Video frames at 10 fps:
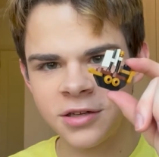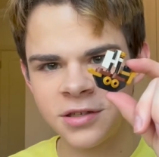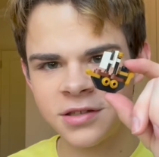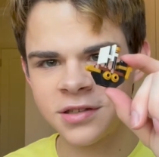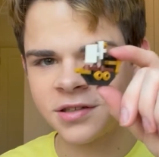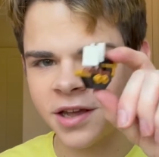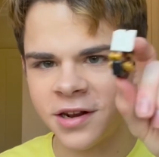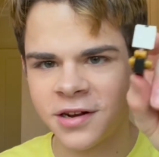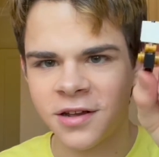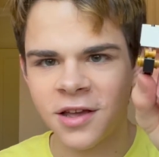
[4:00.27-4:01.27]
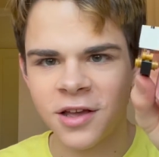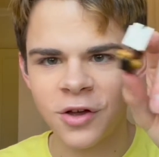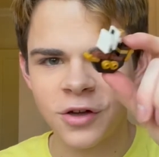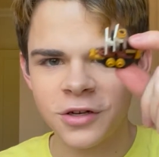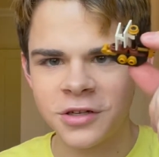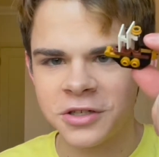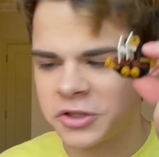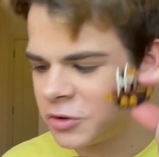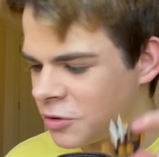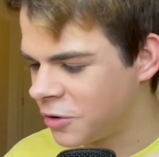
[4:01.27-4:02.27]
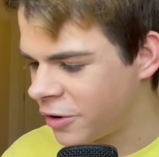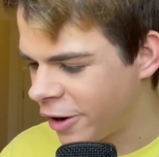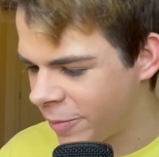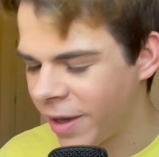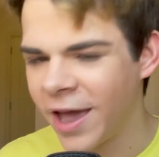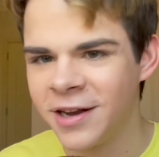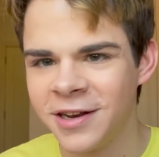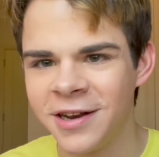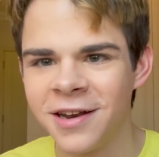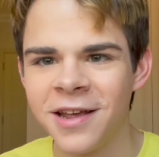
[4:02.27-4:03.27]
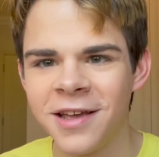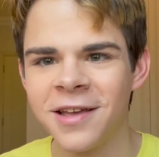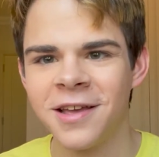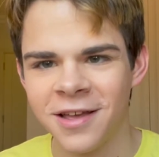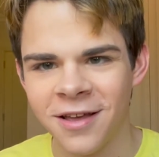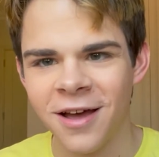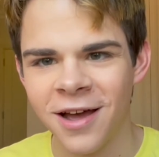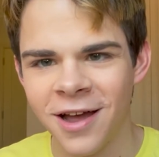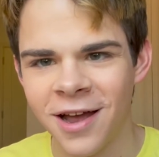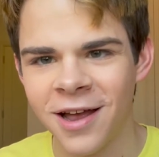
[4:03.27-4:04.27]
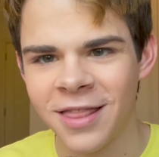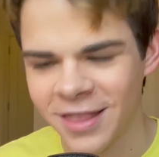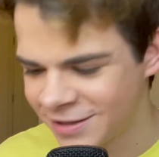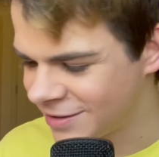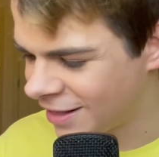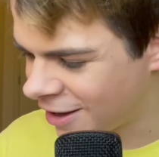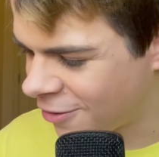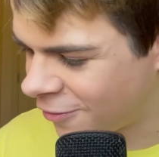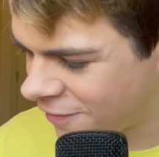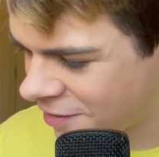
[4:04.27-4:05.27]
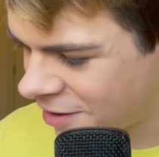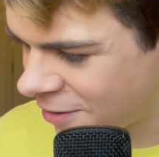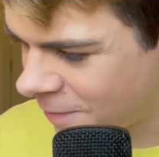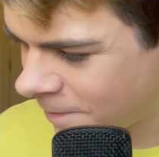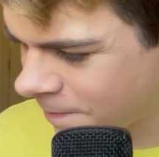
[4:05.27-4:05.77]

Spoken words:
just decided to abandon this Lego video.